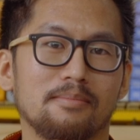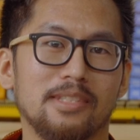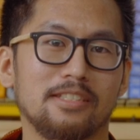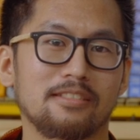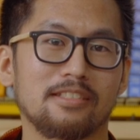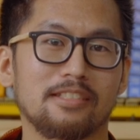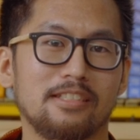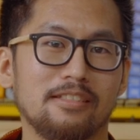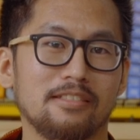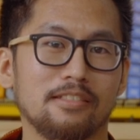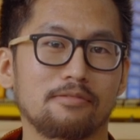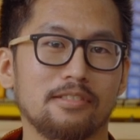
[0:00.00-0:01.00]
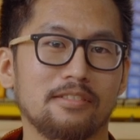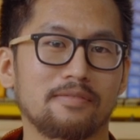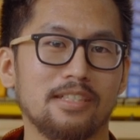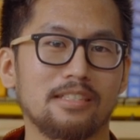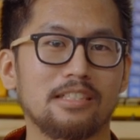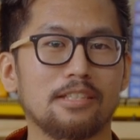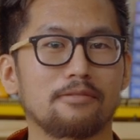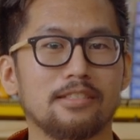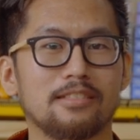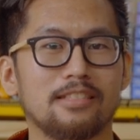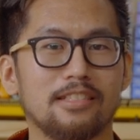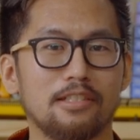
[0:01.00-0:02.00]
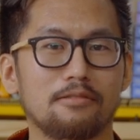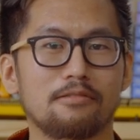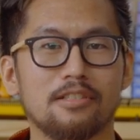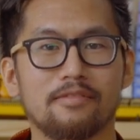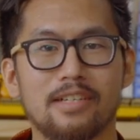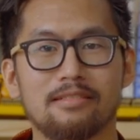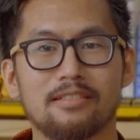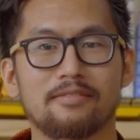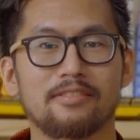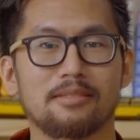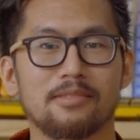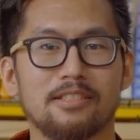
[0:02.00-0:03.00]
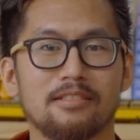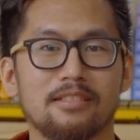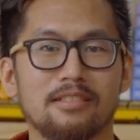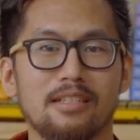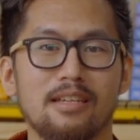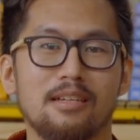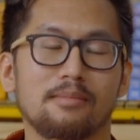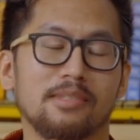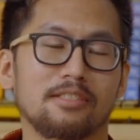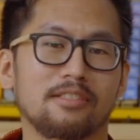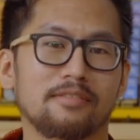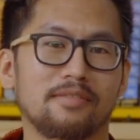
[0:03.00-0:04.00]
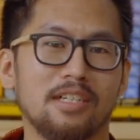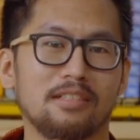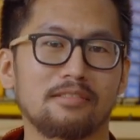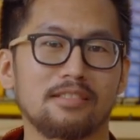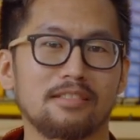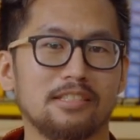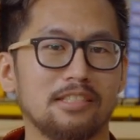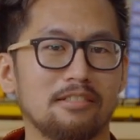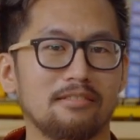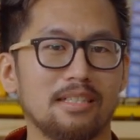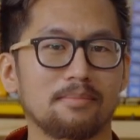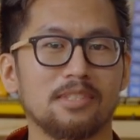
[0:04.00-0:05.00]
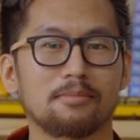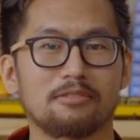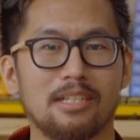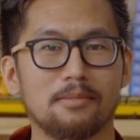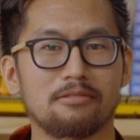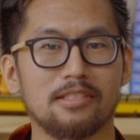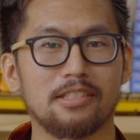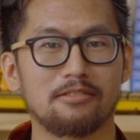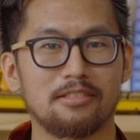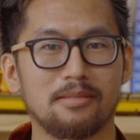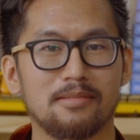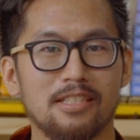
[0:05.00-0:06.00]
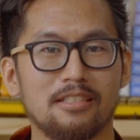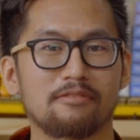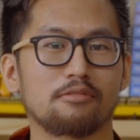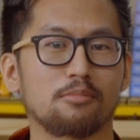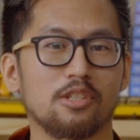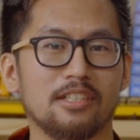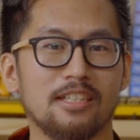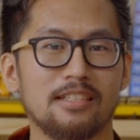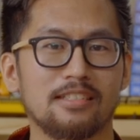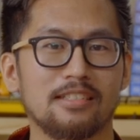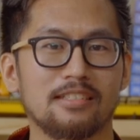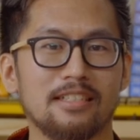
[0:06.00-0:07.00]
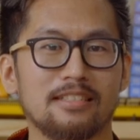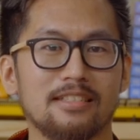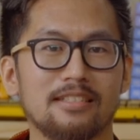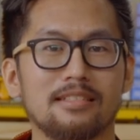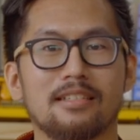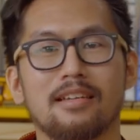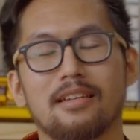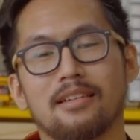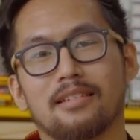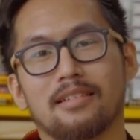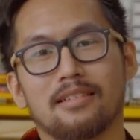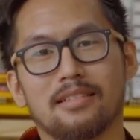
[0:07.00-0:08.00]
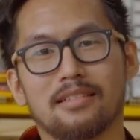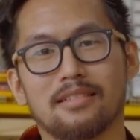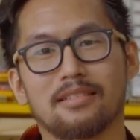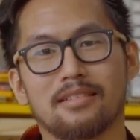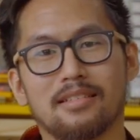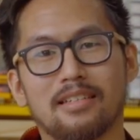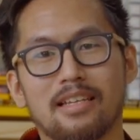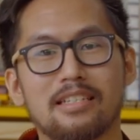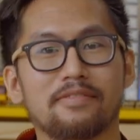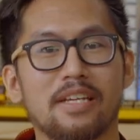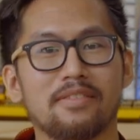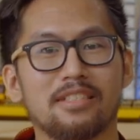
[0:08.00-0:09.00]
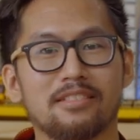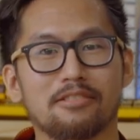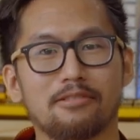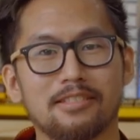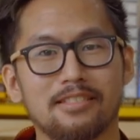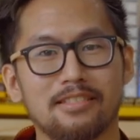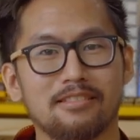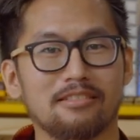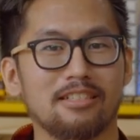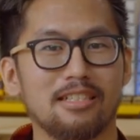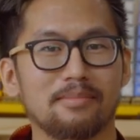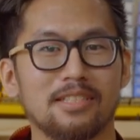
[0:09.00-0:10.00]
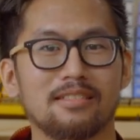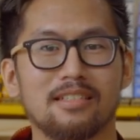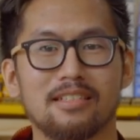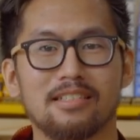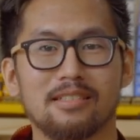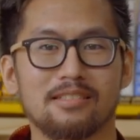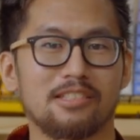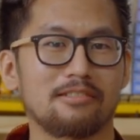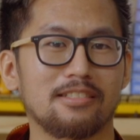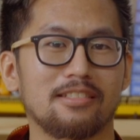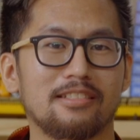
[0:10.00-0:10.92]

Be sure to share this with your friends, whether they're new or veteran film shooters. Be sure to follow us on Instagram, subscribe to our YouTube channel for more content like this. And if you have any other questions or comments, shoot us a